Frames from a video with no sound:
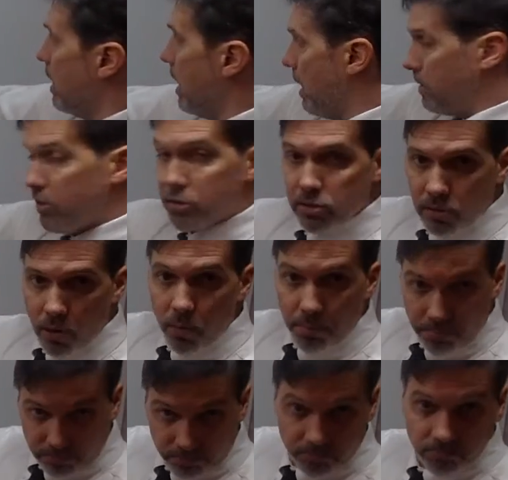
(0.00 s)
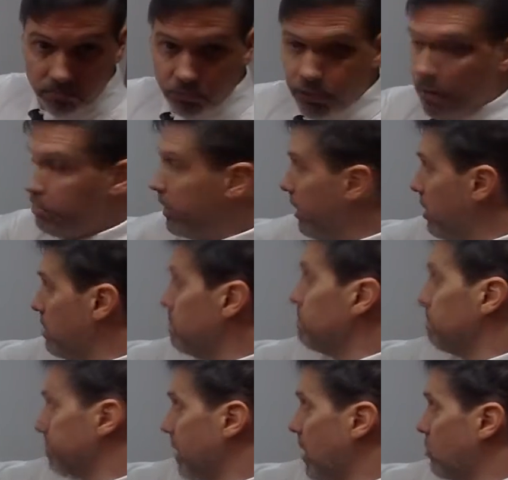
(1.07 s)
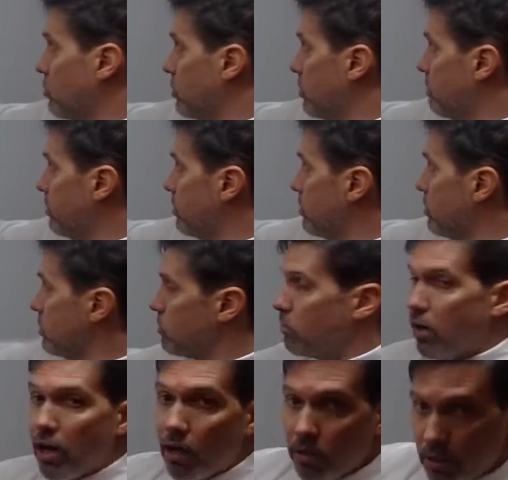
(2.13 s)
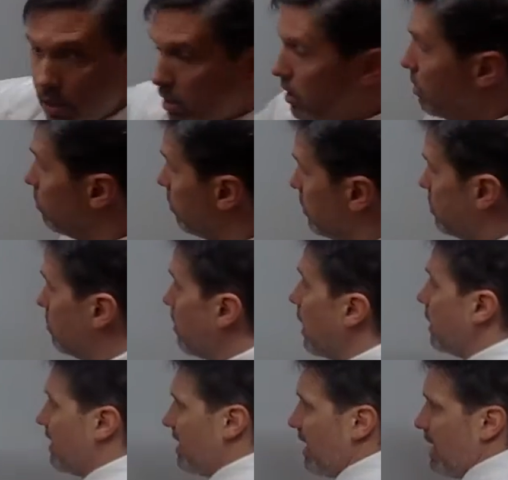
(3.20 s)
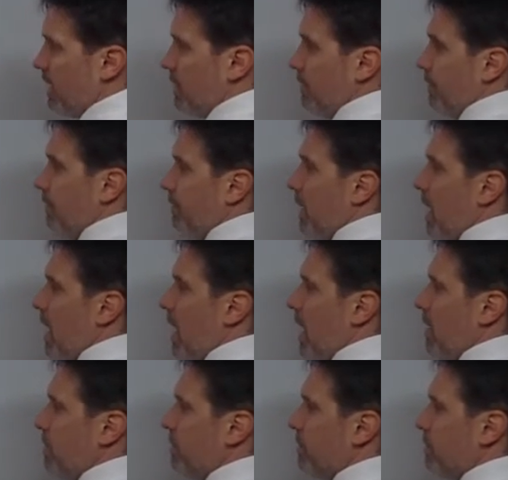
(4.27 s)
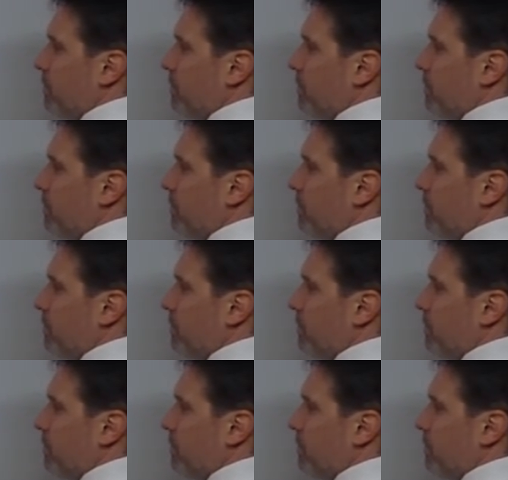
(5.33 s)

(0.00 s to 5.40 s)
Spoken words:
And the slope from there, how steep is this? Well, when you write negative 5,